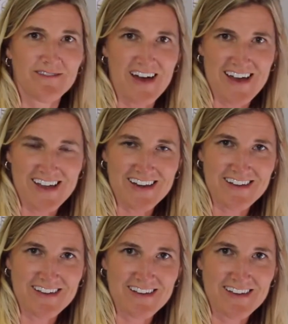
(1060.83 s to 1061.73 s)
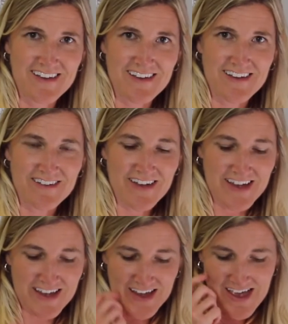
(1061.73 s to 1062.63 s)
vine,
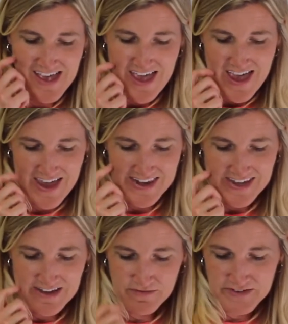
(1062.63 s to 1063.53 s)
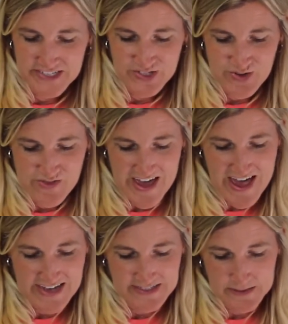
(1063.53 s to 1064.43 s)
okay? And if we do
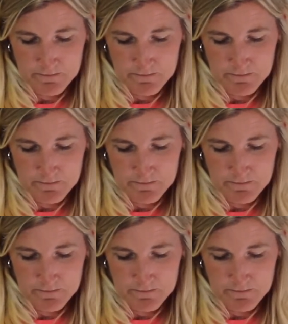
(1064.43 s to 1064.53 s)
that,